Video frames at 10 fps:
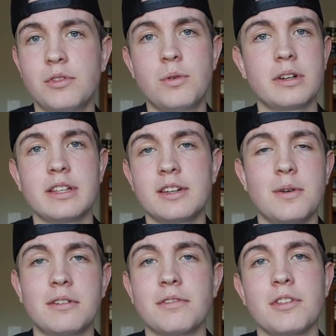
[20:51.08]
quickly
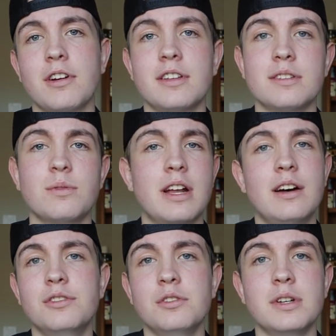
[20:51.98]
going further on is what
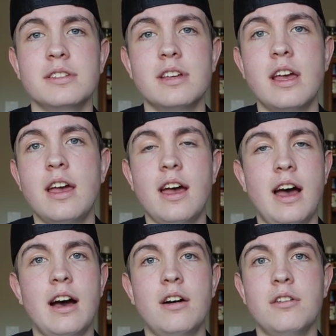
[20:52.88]
I'll do is
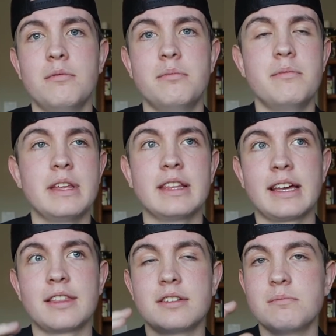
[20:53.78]
I'll, in
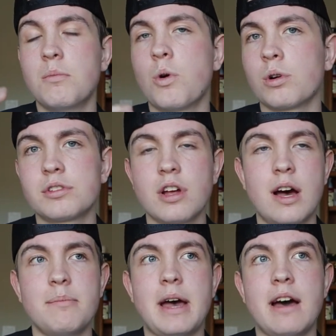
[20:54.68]
like the more
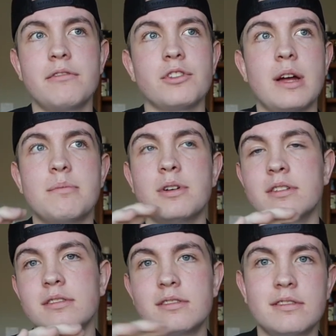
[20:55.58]
top after I
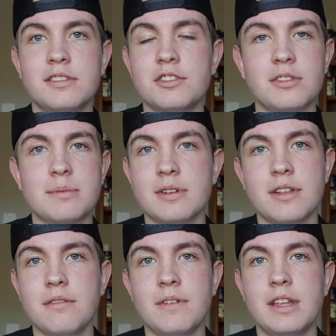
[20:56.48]
put description
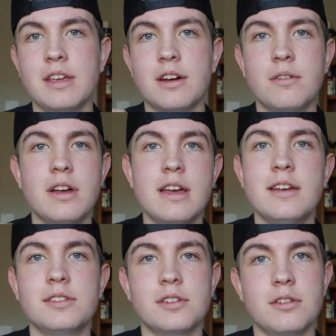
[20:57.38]
of the video.
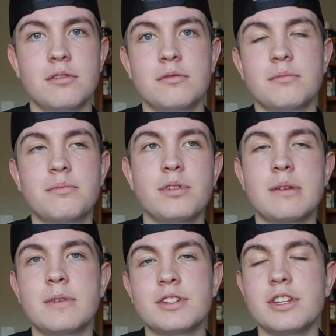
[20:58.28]
So
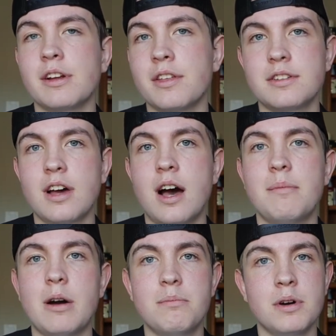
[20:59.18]
pretty much near the
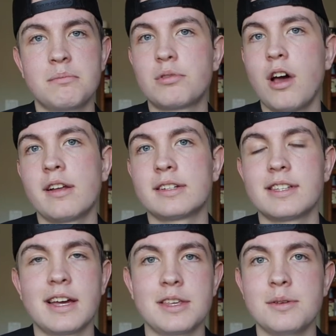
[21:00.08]
top, I'll put products
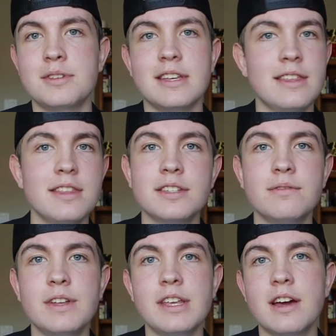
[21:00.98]
I used in this
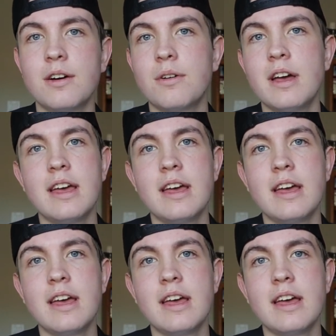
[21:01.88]
video,